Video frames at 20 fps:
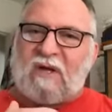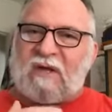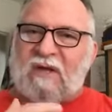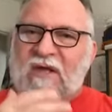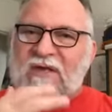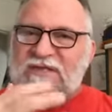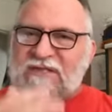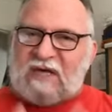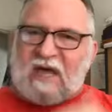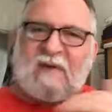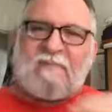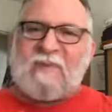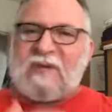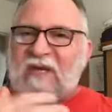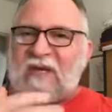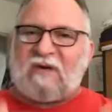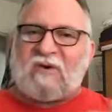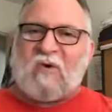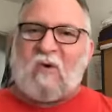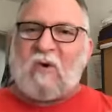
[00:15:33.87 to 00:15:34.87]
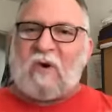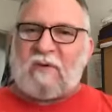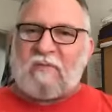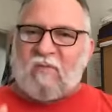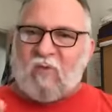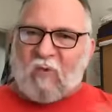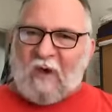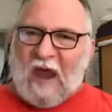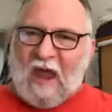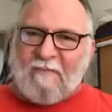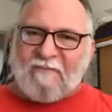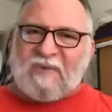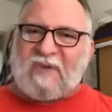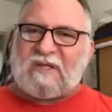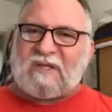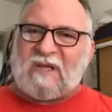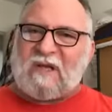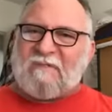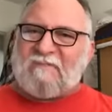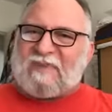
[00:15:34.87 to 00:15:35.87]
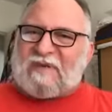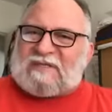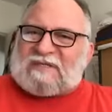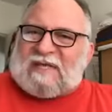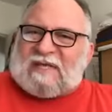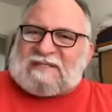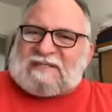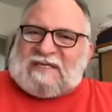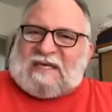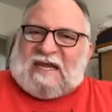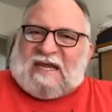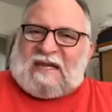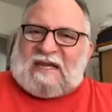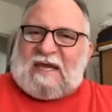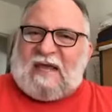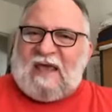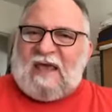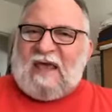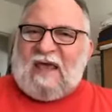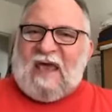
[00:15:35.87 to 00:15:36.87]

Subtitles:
and going rapidly, but doesn't it